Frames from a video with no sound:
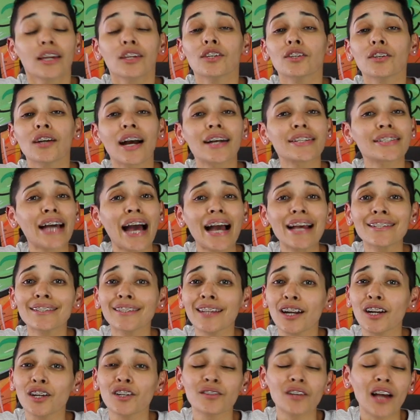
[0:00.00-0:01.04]
You guys, I
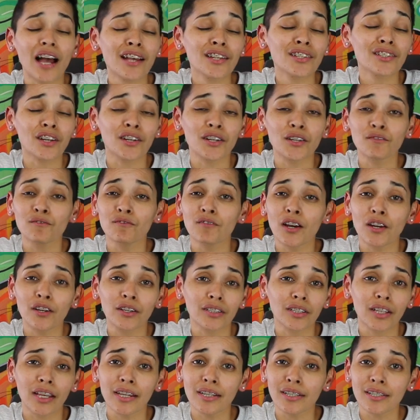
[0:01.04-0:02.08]
started very
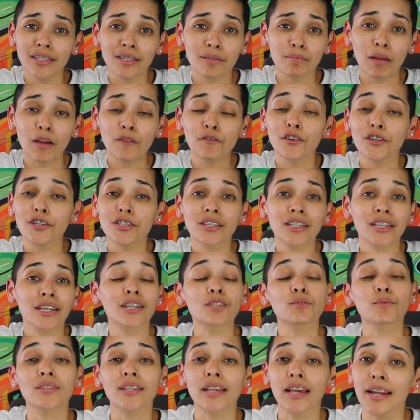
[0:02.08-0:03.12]
late. My first
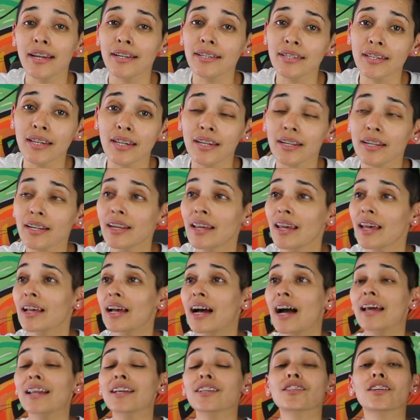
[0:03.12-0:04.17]
kiss was at 18.
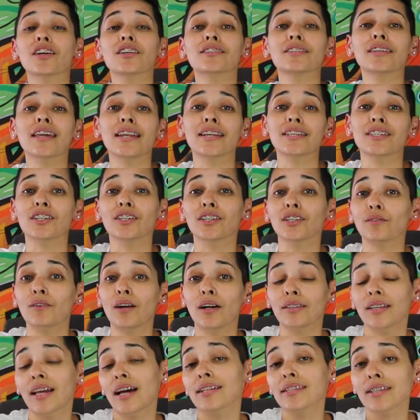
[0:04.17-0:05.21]
I didn't start dating till
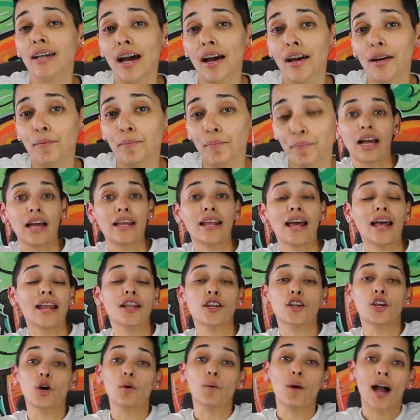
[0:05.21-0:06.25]
around that time. And I
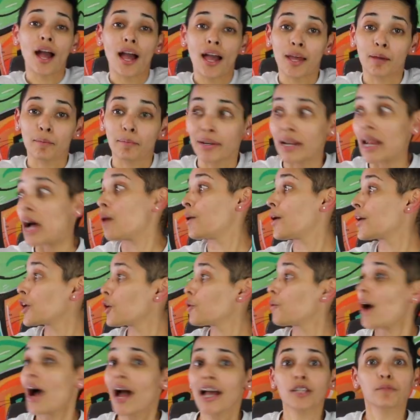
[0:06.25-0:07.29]
didn't know why, but now I know
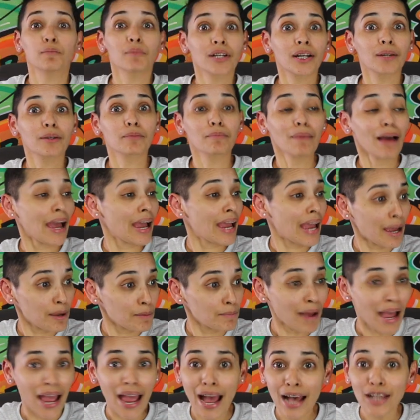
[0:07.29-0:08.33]
why. It's because my
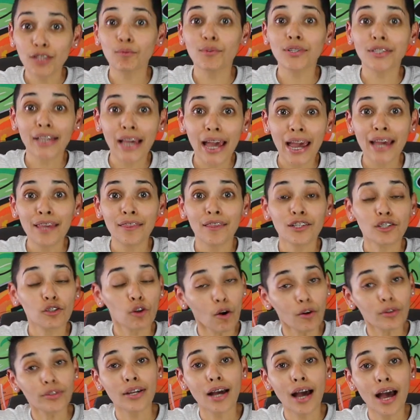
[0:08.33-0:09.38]
ass was gay this
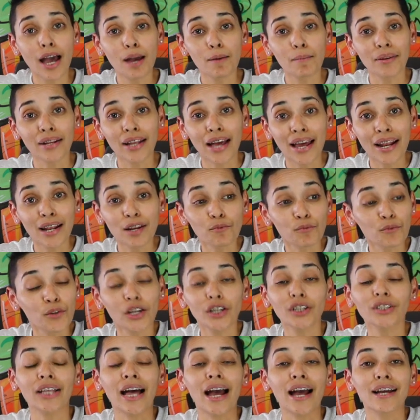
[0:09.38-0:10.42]
whole time and I didn't
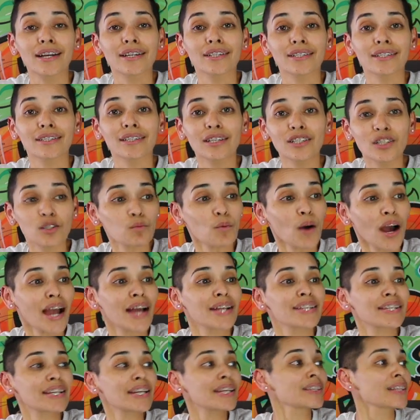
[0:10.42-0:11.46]
realize. This is why
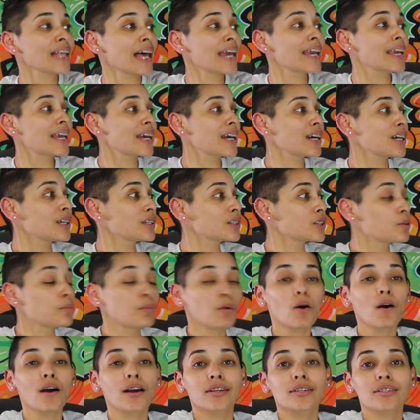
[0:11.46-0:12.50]
I didn't like the
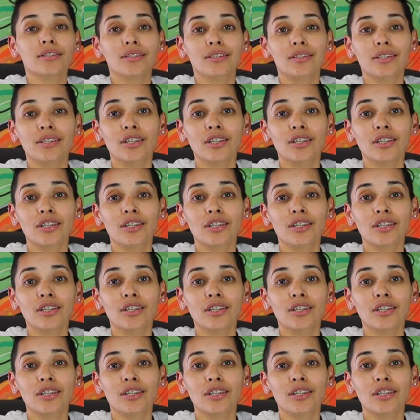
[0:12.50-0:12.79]
boys.